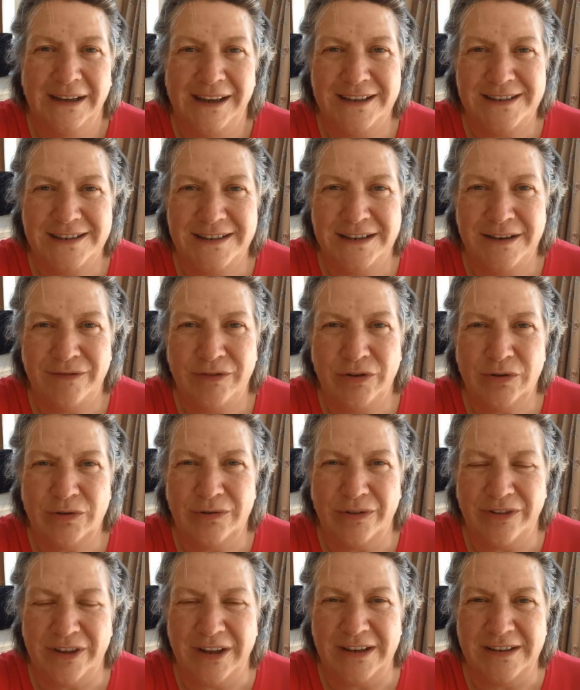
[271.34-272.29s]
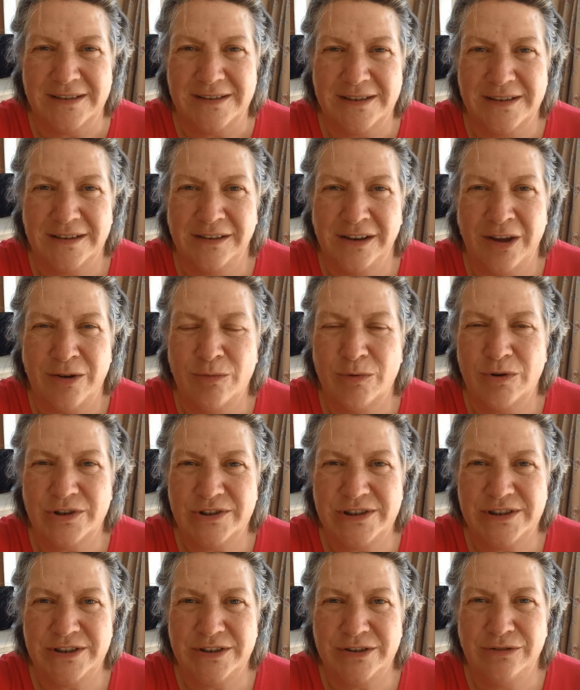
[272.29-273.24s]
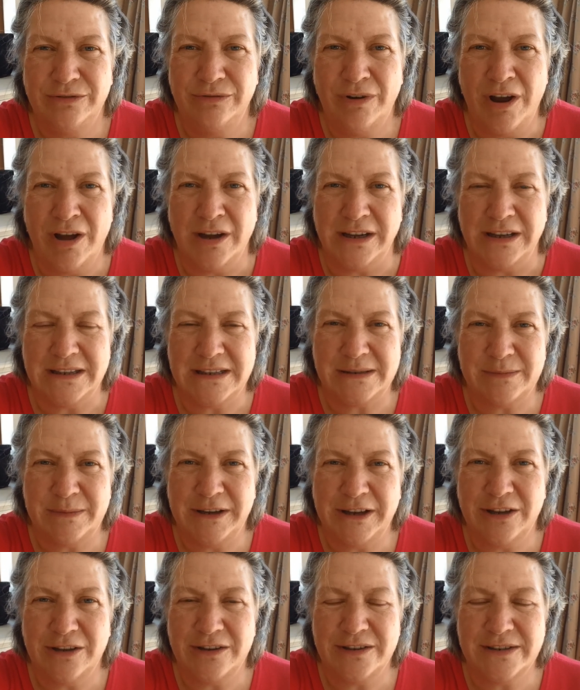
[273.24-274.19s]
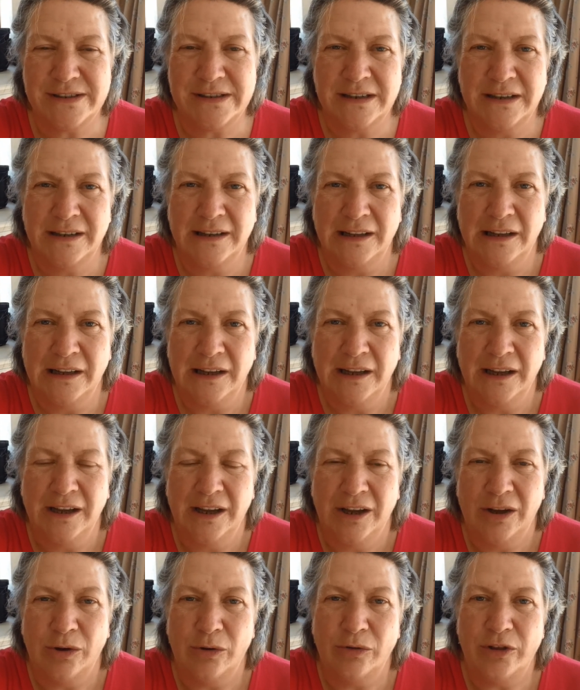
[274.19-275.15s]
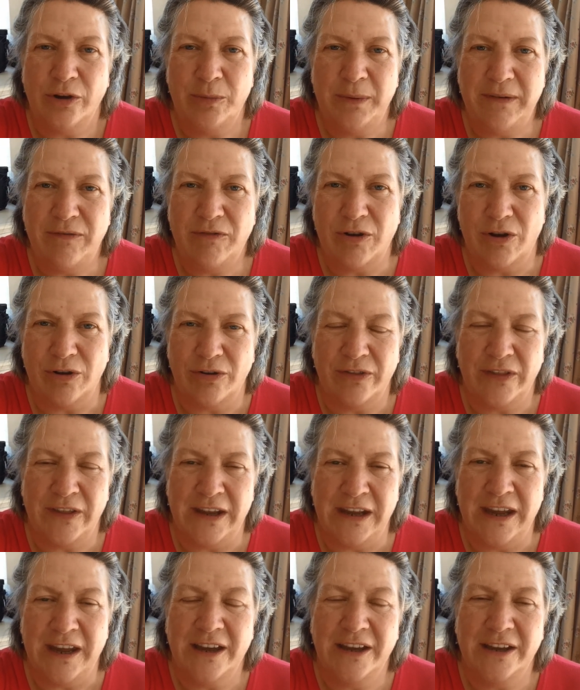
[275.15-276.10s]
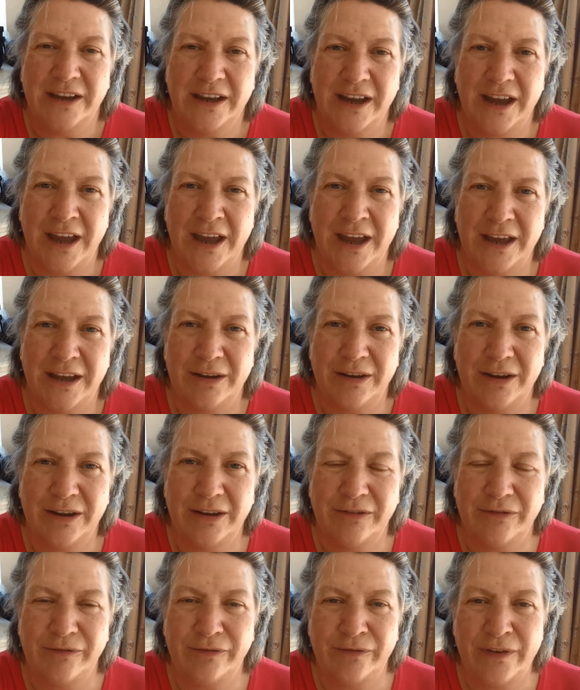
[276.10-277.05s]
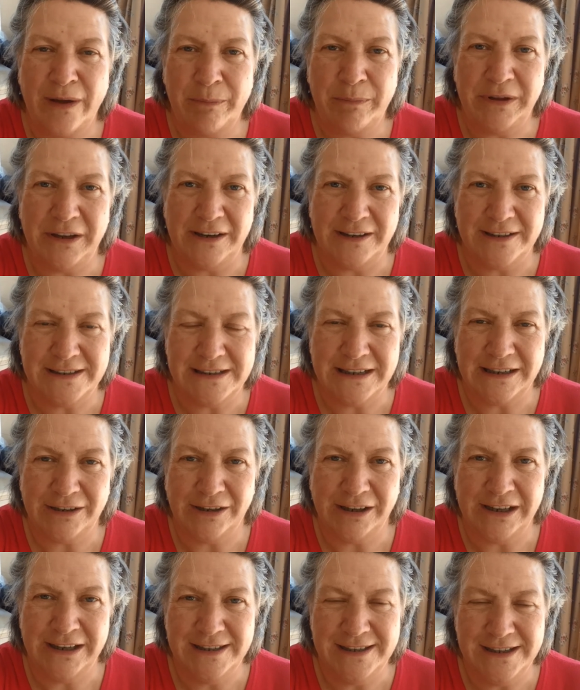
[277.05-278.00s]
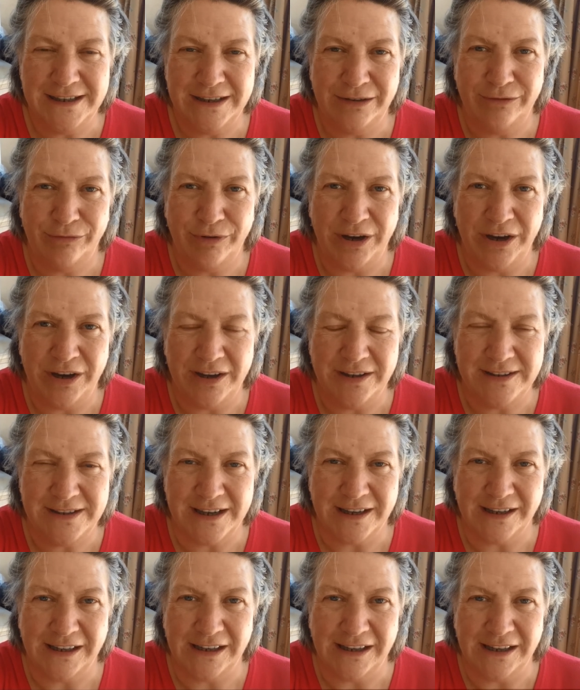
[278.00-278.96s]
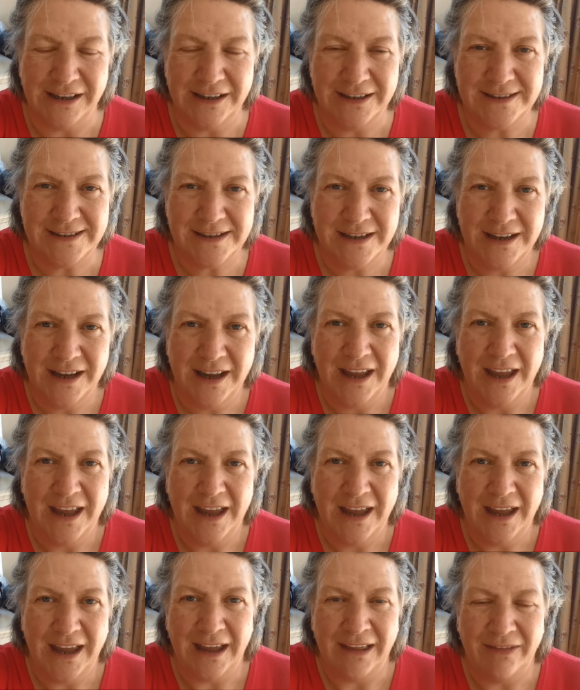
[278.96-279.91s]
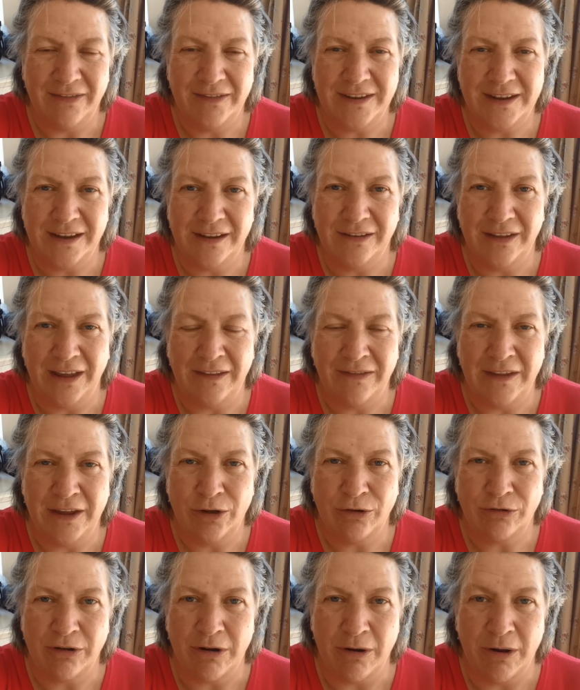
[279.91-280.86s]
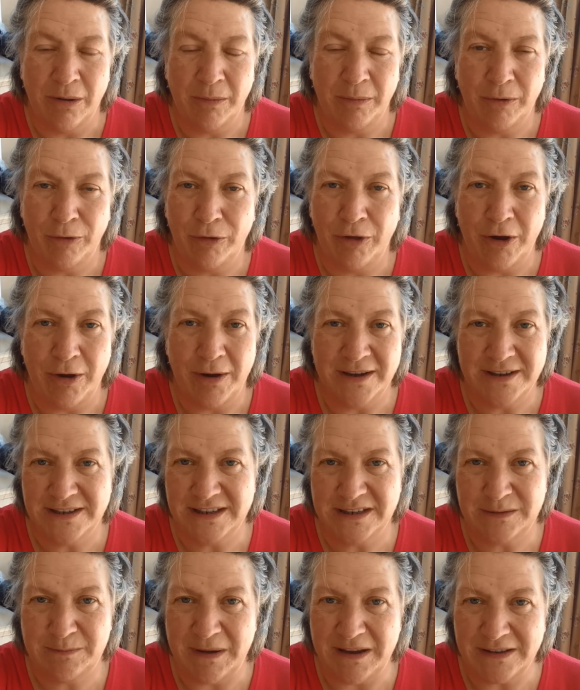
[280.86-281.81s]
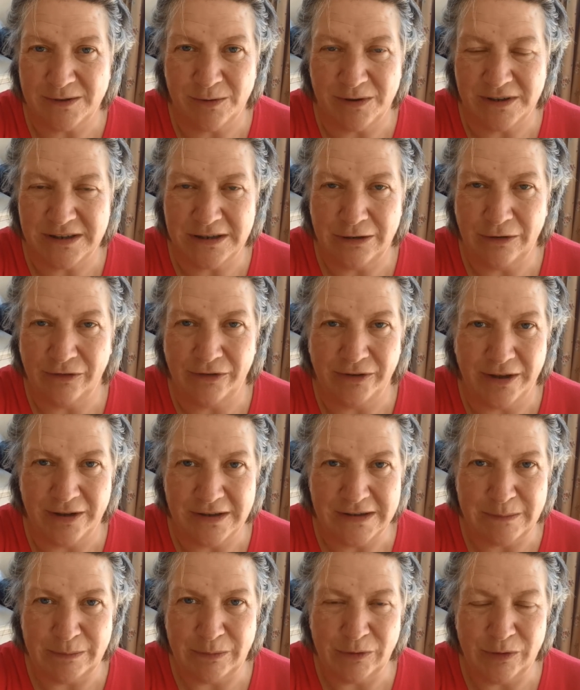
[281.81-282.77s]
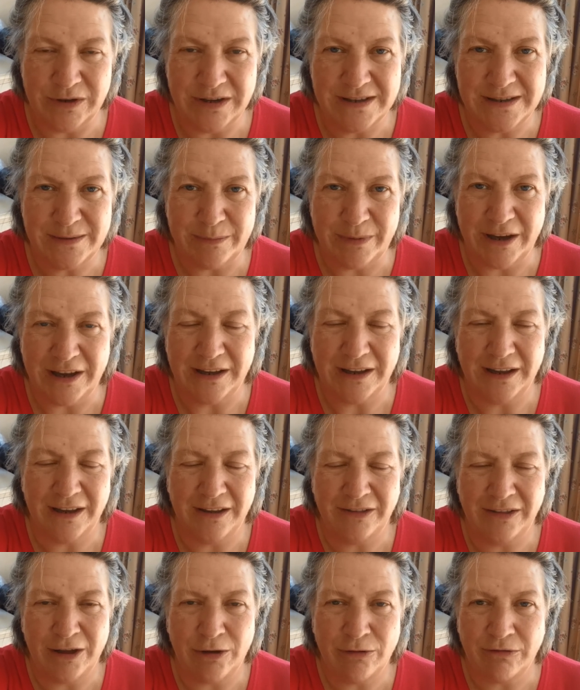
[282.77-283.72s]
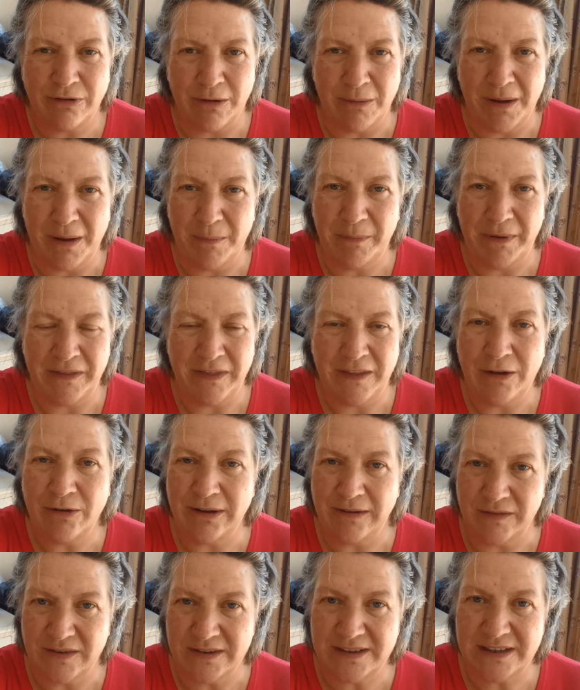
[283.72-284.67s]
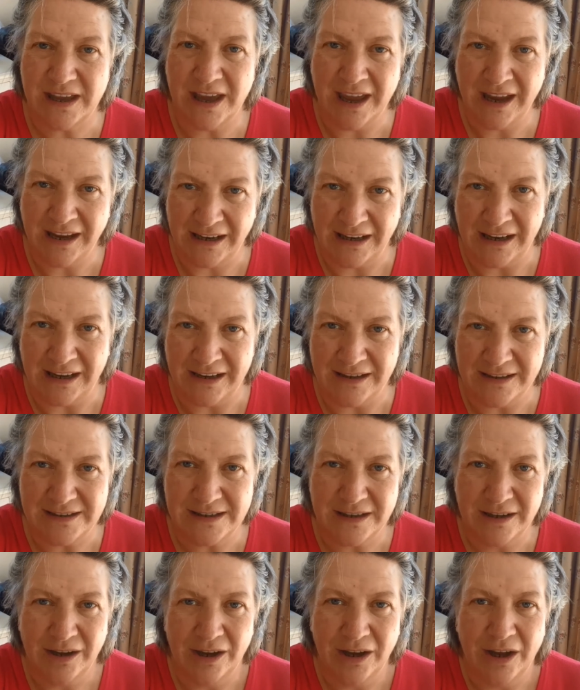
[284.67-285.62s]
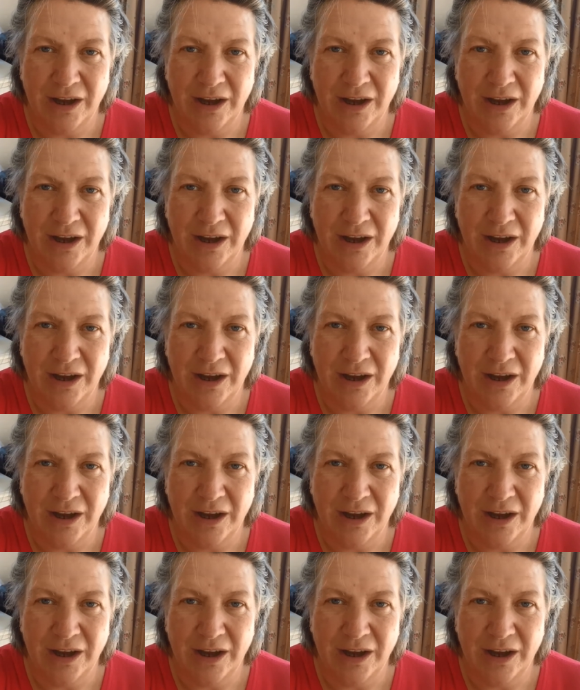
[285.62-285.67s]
It's a difficult thing to know what to do right, because although we've got the fabulous little Indian runner ducklings, And they'll grow up, although I suspect quite a lot of those boys, but they'll grow up and they'll give us egg layers.